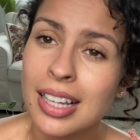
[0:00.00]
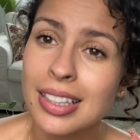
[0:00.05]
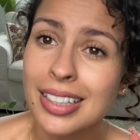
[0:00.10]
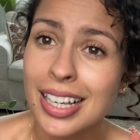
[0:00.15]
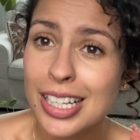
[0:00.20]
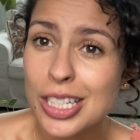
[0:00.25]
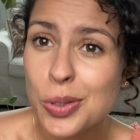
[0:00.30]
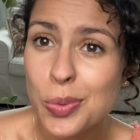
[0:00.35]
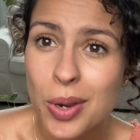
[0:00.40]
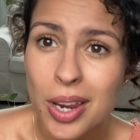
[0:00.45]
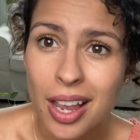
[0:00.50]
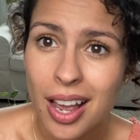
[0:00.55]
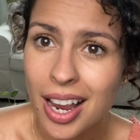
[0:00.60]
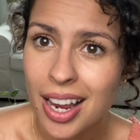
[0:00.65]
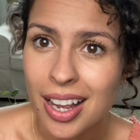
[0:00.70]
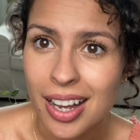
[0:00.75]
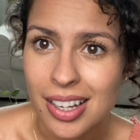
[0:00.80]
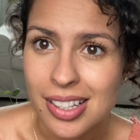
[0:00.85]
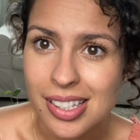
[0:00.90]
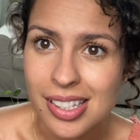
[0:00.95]
Last week I
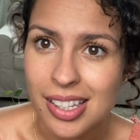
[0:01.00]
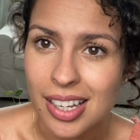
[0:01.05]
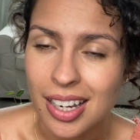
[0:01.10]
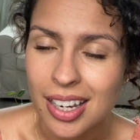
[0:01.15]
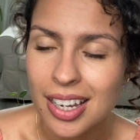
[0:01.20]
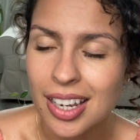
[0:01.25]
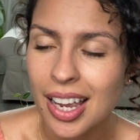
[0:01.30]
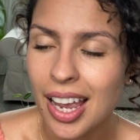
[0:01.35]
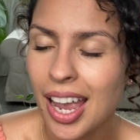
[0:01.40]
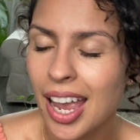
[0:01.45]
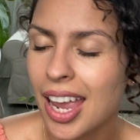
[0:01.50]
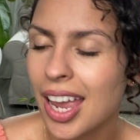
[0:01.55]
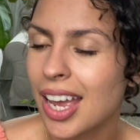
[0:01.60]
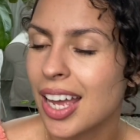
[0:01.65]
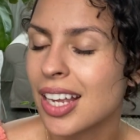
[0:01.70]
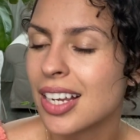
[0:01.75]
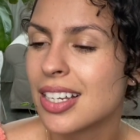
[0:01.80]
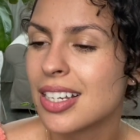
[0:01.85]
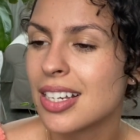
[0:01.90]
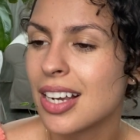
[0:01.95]
got sick
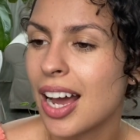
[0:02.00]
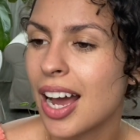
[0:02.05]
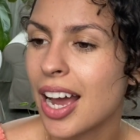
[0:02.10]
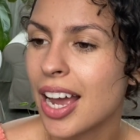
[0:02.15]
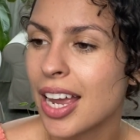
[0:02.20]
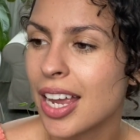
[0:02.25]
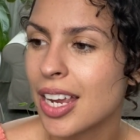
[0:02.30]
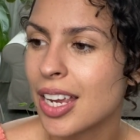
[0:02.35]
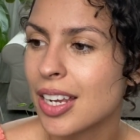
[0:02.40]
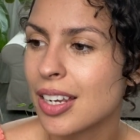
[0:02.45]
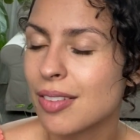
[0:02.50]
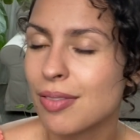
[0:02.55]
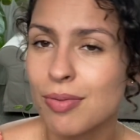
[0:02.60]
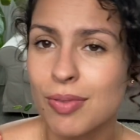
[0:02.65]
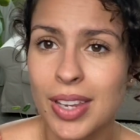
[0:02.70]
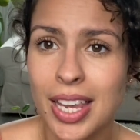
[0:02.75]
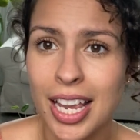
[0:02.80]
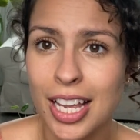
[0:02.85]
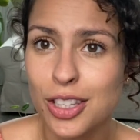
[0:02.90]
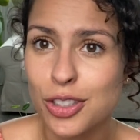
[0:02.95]
and I
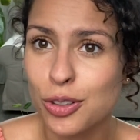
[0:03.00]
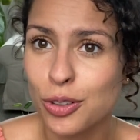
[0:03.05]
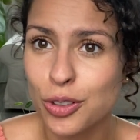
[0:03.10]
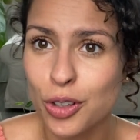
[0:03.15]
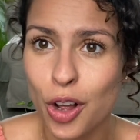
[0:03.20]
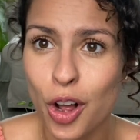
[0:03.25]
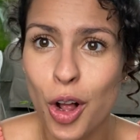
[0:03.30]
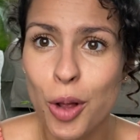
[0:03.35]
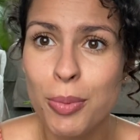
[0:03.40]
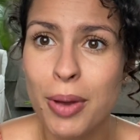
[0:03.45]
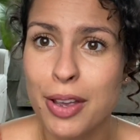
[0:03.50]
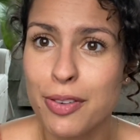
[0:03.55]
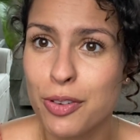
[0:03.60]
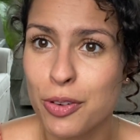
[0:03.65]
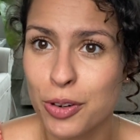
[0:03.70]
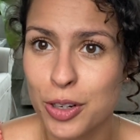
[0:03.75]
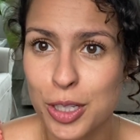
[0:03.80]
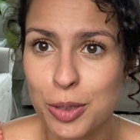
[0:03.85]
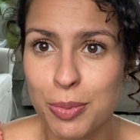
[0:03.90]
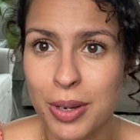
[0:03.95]
canceled all my
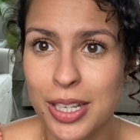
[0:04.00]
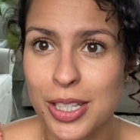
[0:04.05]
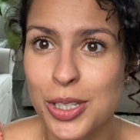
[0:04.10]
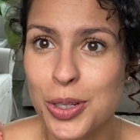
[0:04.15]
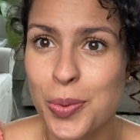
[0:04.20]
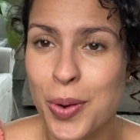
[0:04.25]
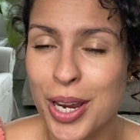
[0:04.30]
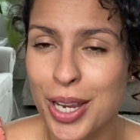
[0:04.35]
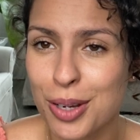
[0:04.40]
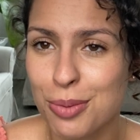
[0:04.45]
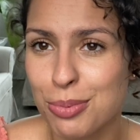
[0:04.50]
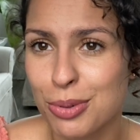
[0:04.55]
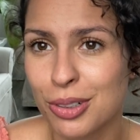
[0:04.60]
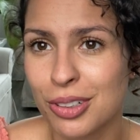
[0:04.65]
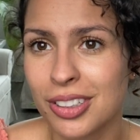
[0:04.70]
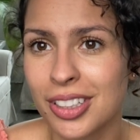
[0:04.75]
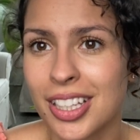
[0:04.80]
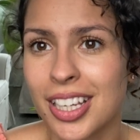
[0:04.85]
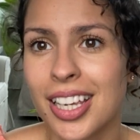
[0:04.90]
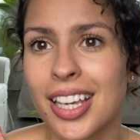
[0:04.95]
focus mates to wake up
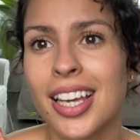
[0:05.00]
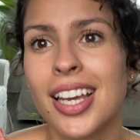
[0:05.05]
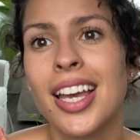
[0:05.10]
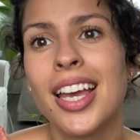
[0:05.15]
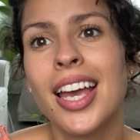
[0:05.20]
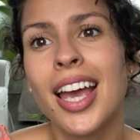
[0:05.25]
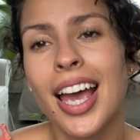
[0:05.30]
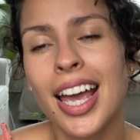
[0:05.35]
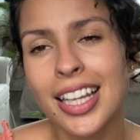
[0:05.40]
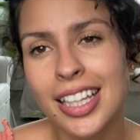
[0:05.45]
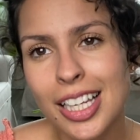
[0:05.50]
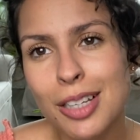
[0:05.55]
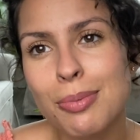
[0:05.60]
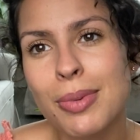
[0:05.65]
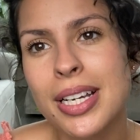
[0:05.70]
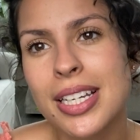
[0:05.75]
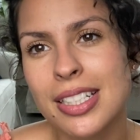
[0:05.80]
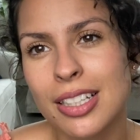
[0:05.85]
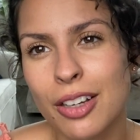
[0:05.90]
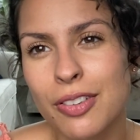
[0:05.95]
early and let
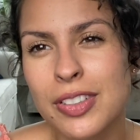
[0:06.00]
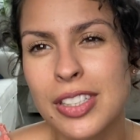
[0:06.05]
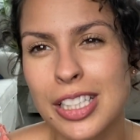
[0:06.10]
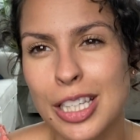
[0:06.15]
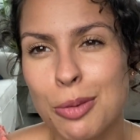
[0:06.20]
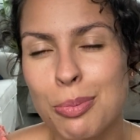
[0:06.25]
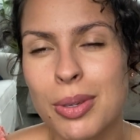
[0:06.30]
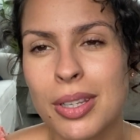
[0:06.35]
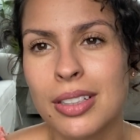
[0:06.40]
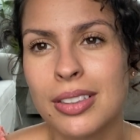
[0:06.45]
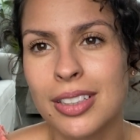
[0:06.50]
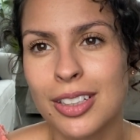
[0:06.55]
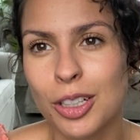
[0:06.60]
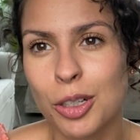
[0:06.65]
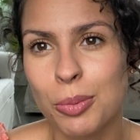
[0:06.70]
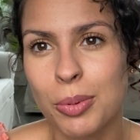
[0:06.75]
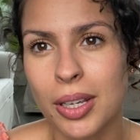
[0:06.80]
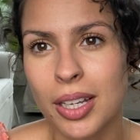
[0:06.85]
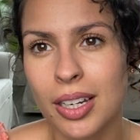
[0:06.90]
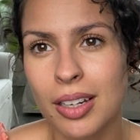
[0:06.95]
myself sleep in a little
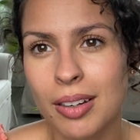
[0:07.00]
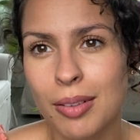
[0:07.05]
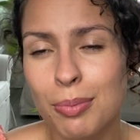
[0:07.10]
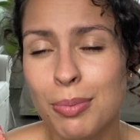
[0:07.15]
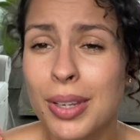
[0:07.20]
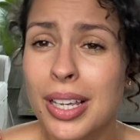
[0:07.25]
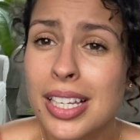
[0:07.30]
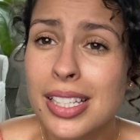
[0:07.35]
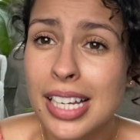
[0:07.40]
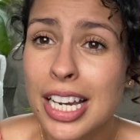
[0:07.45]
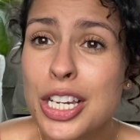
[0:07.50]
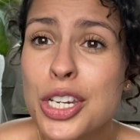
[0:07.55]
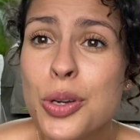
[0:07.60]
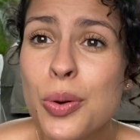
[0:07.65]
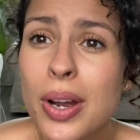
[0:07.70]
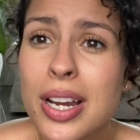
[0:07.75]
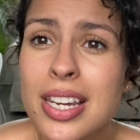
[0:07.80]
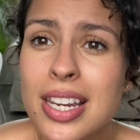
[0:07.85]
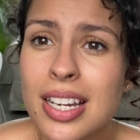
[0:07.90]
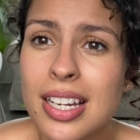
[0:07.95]
bit because I knew
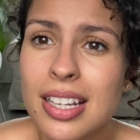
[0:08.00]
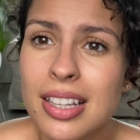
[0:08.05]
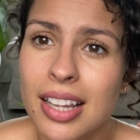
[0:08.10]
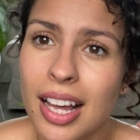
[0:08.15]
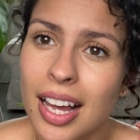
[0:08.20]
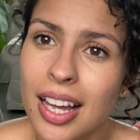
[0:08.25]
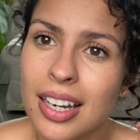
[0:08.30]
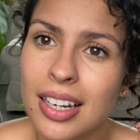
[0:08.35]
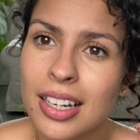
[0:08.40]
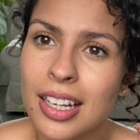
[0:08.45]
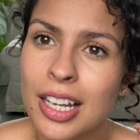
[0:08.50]
I needed that.